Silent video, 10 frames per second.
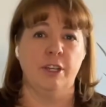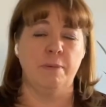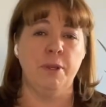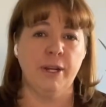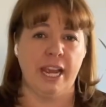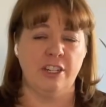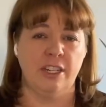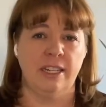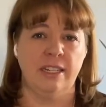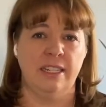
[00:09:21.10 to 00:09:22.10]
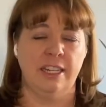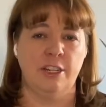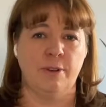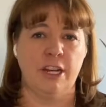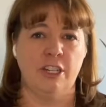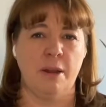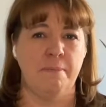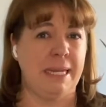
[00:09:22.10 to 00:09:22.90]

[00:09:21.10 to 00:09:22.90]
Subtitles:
communication in this situation,